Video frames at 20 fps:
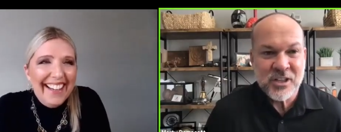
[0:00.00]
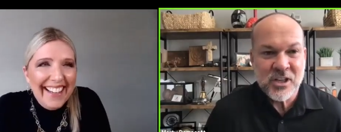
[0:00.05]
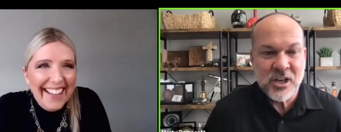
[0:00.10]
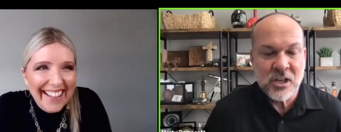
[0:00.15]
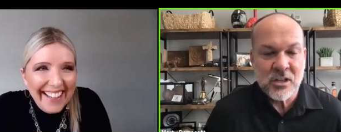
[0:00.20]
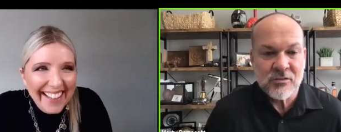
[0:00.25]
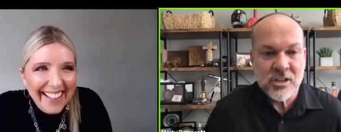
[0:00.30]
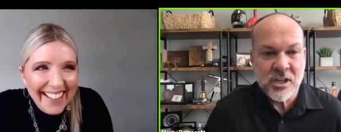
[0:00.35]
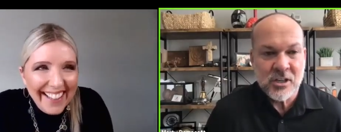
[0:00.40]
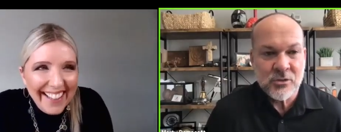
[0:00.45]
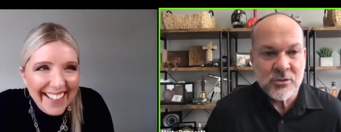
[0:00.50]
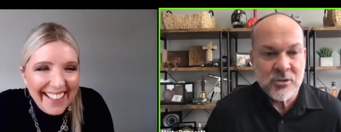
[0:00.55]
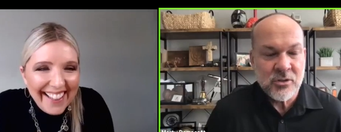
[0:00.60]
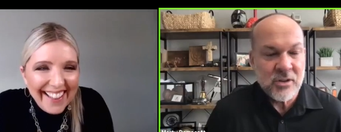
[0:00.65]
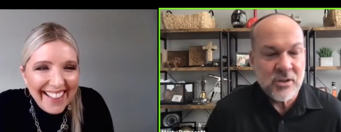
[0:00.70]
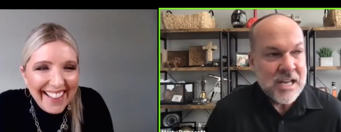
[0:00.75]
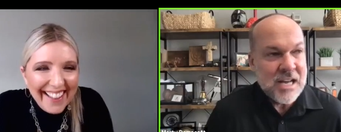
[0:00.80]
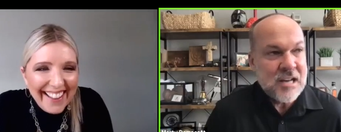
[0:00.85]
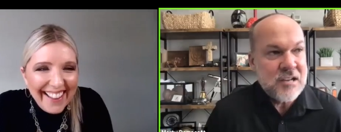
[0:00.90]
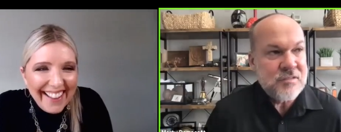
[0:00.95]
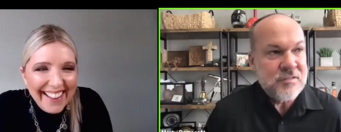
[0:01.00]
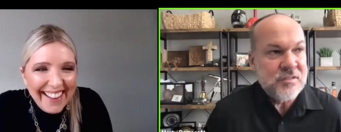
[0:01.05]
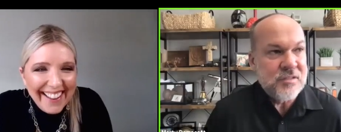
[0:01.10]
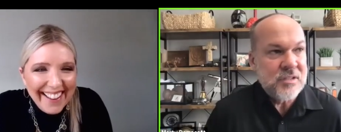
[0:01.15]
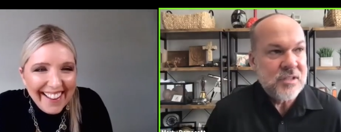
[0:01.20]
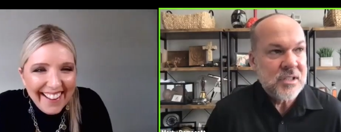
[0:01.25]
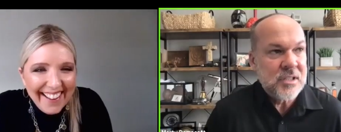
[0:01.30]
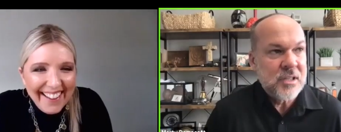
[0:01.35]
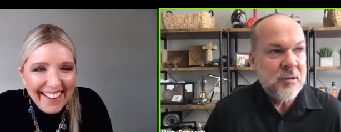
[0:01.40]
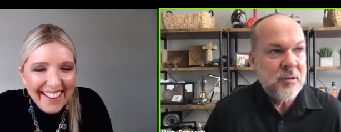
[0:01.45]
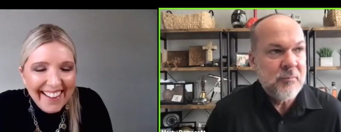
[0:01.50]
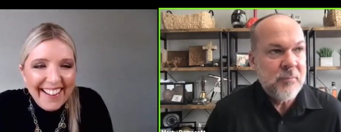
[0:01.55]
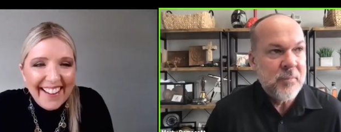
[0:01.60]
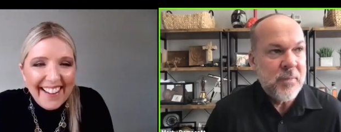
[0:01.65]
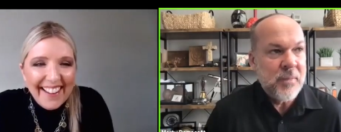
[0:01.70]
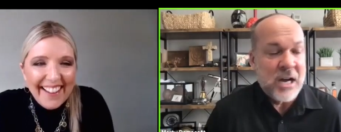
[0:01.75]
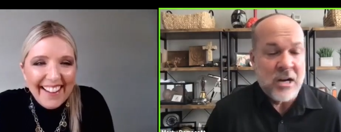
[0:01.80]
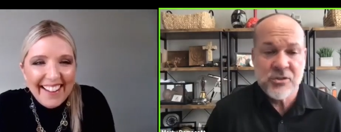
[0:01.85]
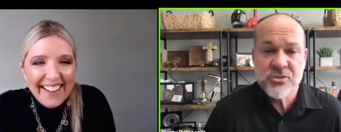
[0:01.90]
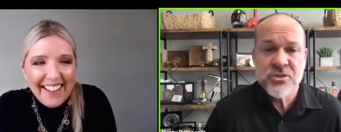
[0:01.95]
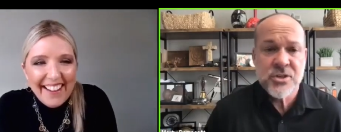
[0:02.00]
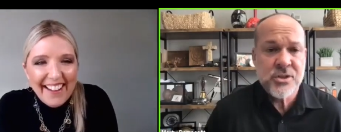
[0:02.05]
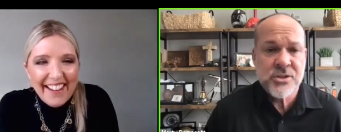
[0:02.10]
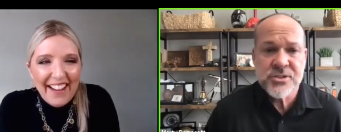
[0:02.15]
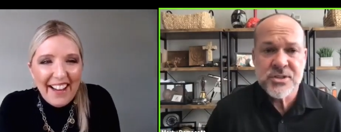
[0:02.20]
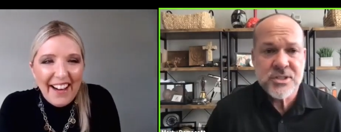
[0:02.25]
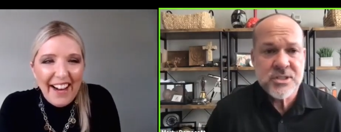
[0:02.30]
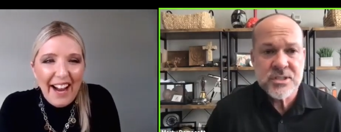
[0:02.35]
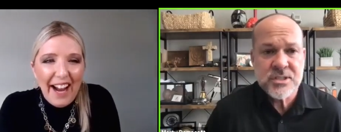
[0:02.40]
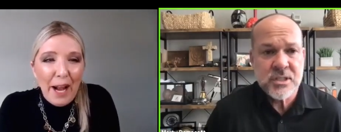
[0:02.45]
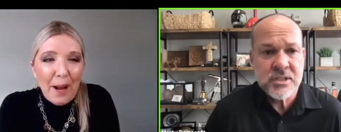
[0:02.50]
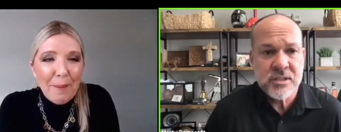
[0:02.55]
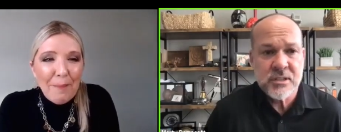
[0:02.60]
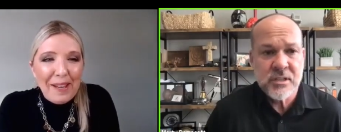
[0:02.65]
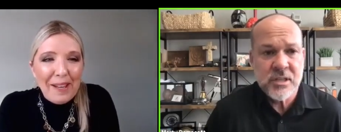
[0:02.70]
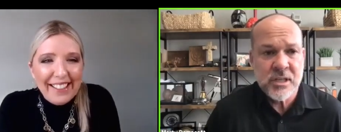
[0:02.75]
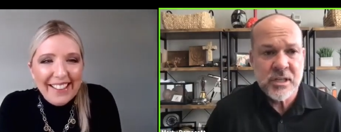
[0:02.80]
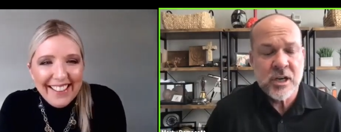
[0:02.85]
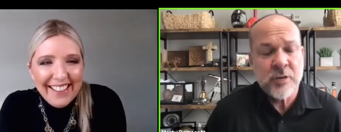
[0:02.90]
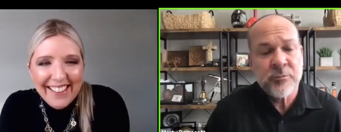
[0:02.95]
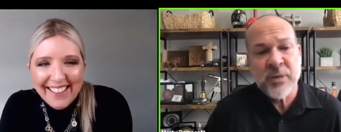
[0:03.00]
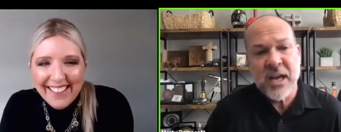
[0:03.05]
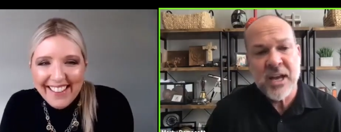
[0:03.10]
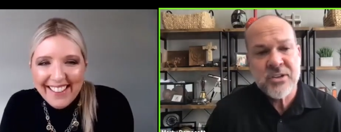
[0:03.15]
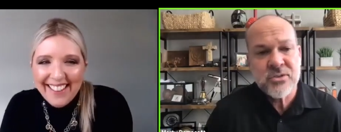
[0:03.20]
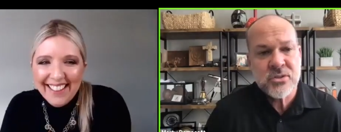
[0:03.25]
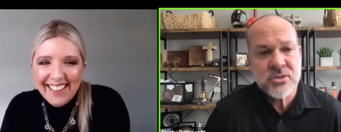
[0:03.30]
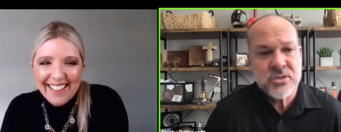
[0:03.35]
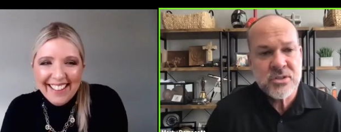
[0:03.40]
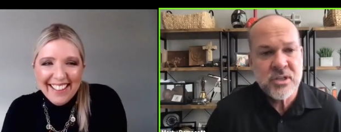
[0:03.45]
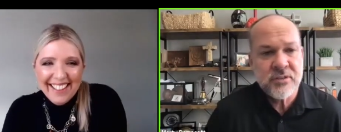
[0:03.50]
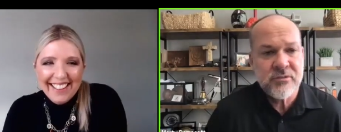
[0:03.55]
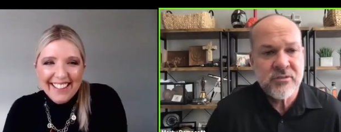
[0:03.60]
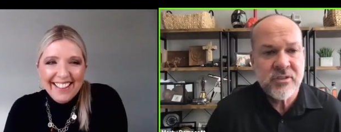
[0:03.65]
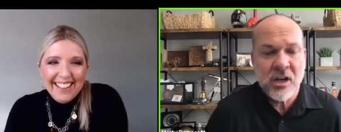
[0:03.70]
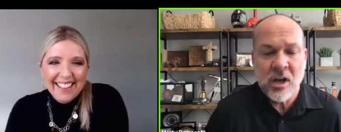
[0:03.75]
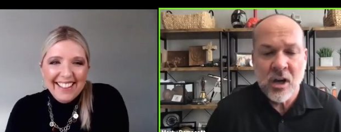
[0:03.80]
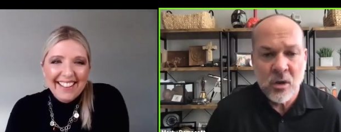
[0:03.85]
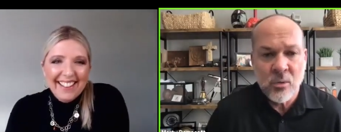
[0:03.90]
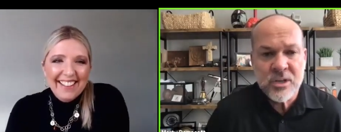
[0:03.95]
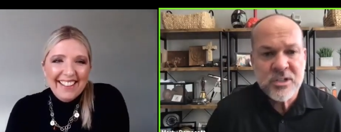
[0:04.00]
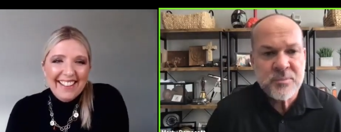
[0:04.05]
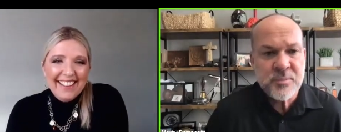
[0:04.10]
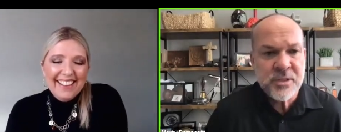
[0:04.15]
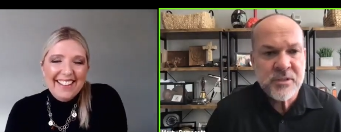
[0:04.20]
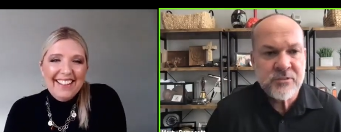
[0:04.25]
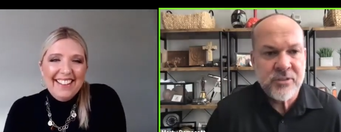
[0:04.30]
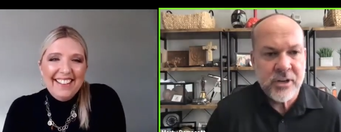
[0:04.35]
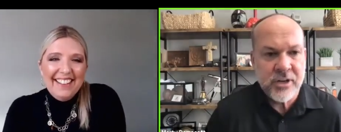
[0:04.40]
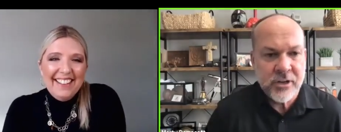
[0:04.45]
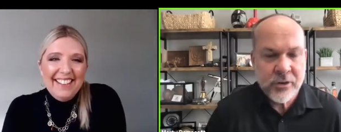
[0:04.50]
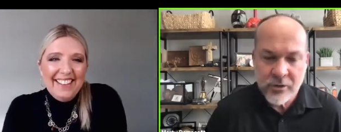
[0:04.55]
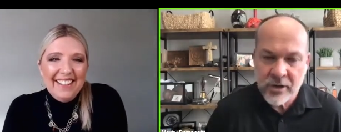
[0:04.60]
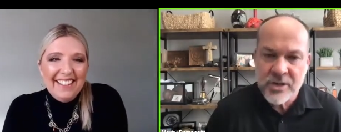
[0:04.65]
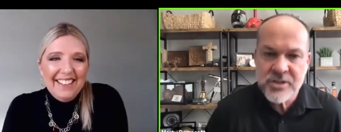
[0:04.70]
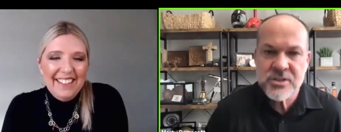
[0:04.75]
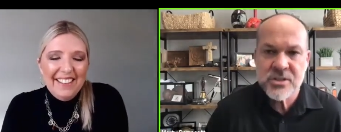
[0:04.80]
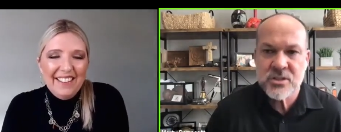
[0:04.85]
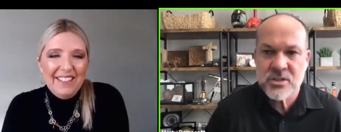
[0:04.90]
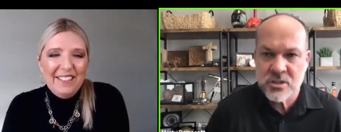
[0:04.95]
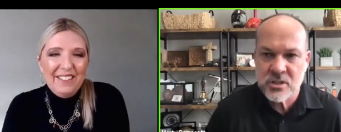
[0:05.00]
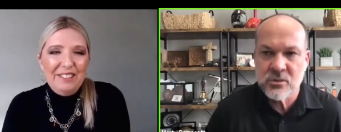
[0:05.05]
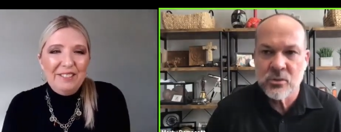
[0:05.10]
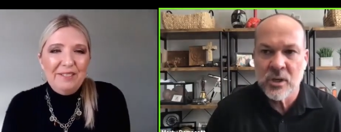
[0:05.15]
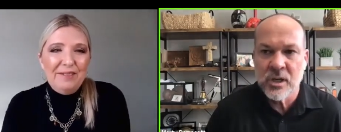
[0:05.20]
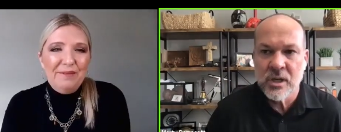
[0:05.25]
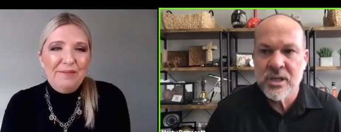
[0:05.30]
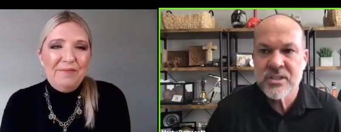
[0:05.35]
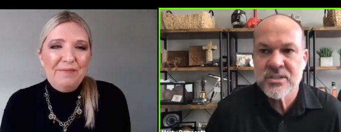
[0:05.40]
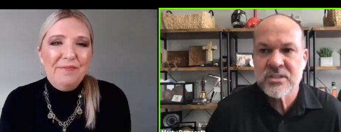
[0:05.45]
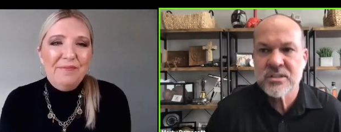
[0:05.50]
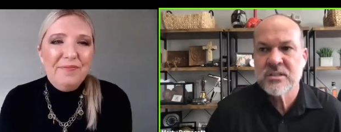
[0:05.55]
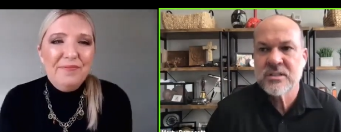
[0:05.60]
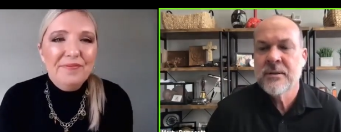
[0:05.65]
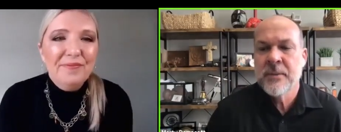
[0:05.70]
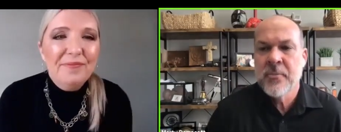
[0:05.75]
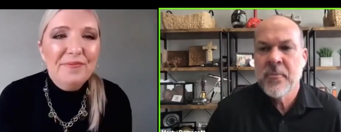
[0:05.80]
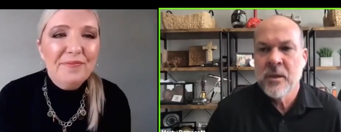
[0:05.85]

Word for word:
Speaker 1: for the call of God on your life. Um, our churches and, yeah. and our pastors have always been very gracious to us,